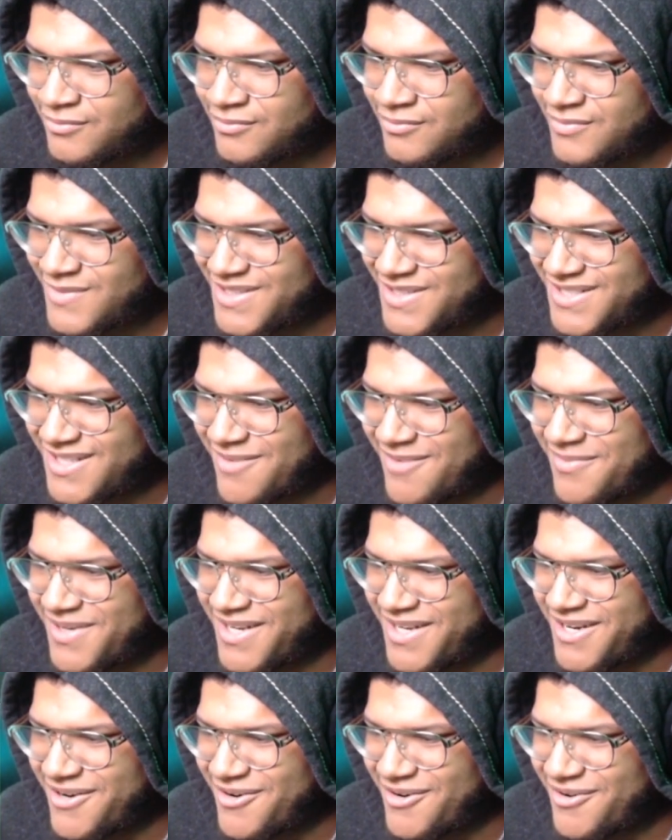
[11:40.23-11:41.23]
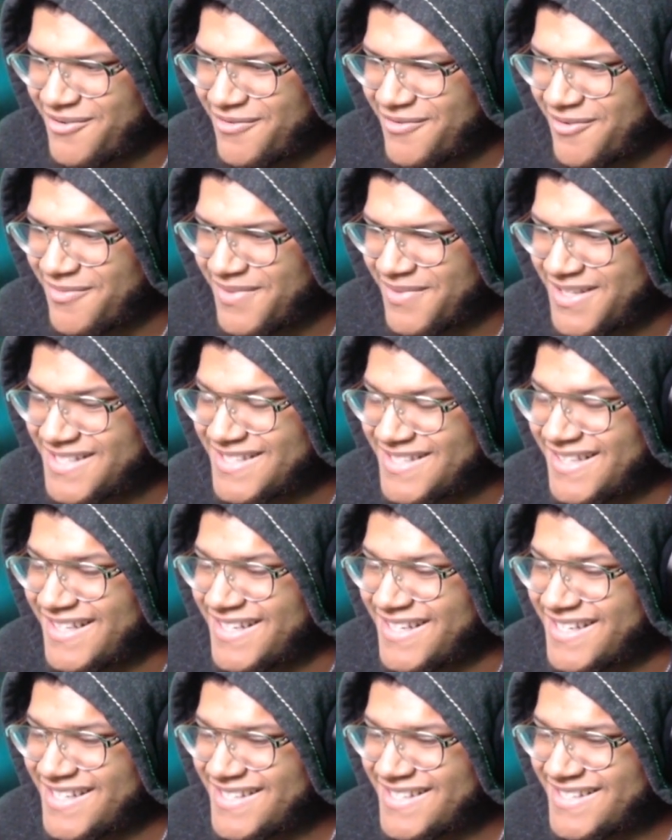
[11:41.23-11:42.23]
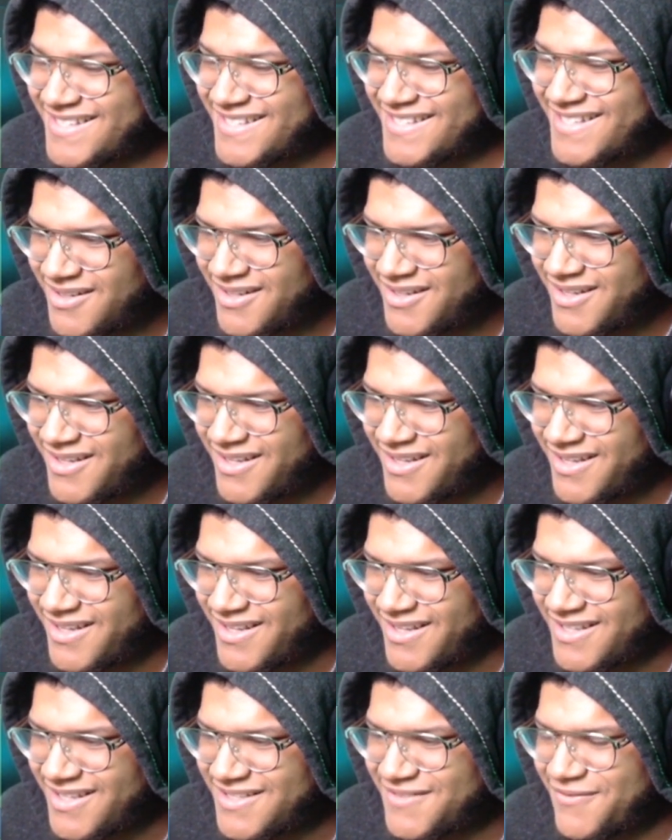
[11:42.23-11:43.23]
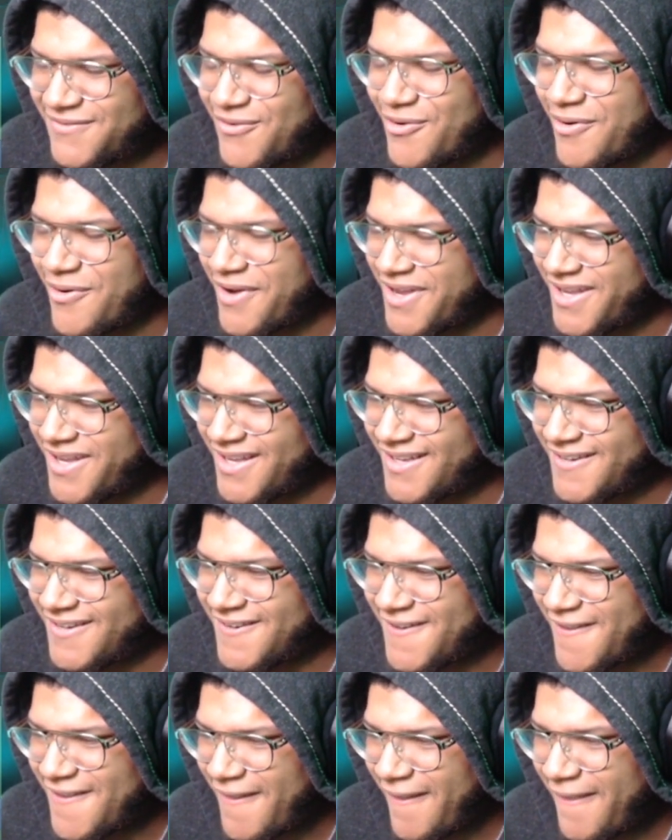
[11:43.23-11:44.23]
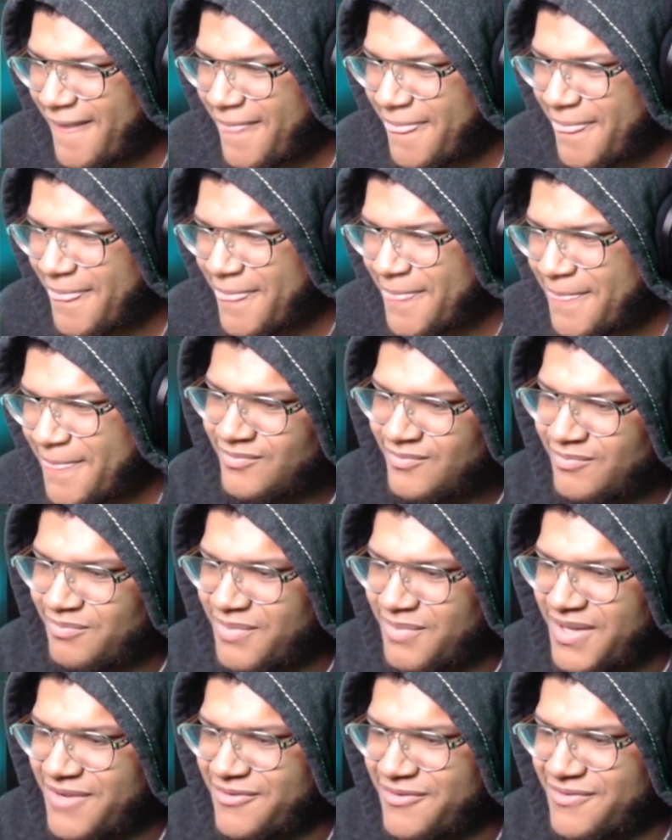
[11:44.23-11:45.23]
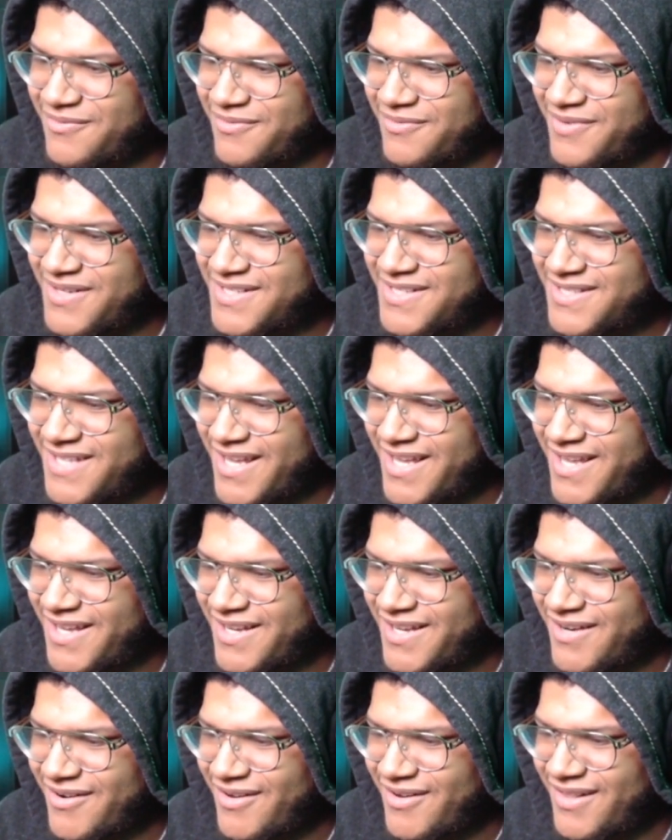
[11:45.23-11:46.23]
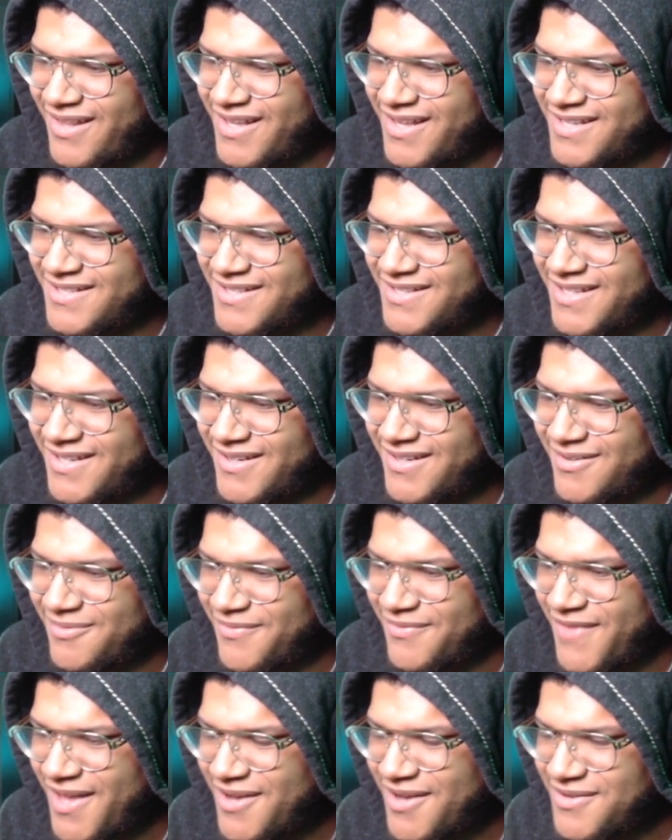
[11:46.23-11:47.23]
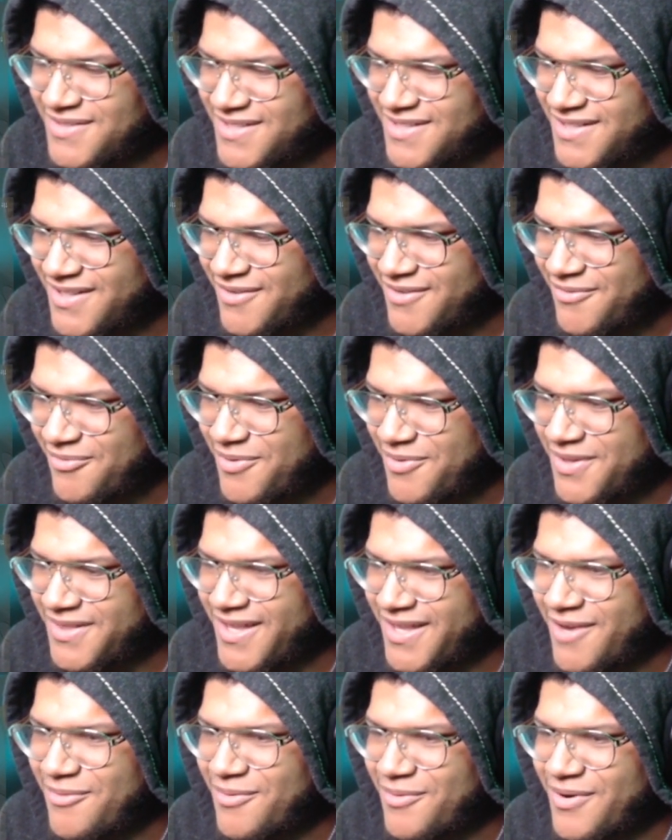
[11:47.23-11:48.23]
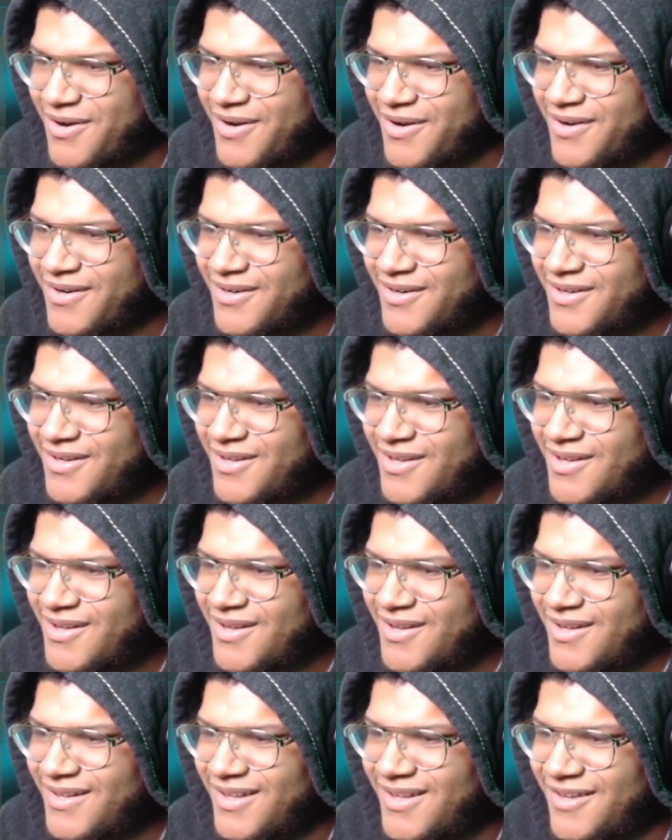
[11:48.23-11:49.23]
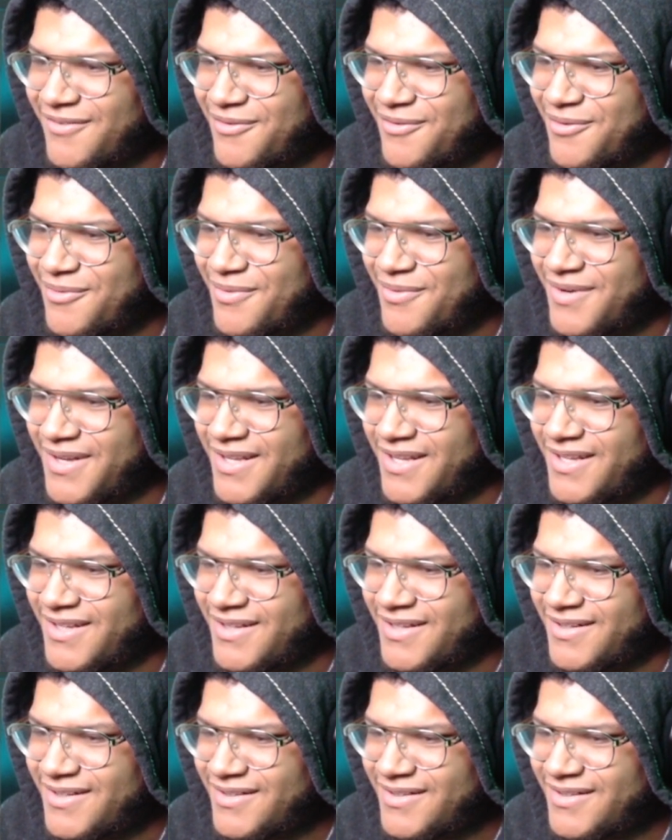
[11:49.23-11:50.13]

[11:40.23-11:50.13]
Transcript: To summon a hero from this list, Ixphoria. Be reset and are less than a thousandth of what they were. Level one.